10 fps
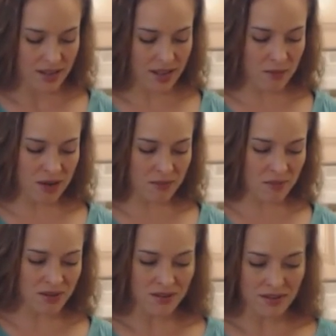Hey, Mom?
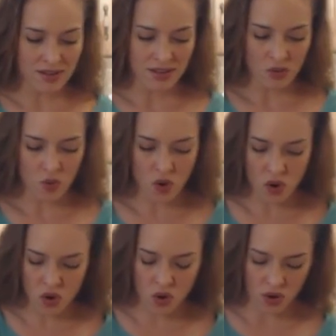Mm-hmm.
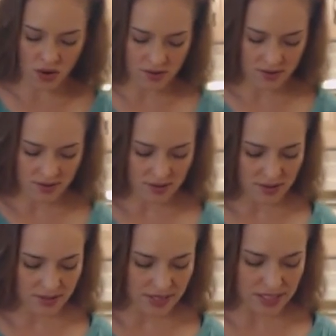Woo!
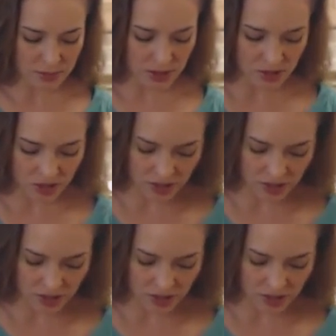That smells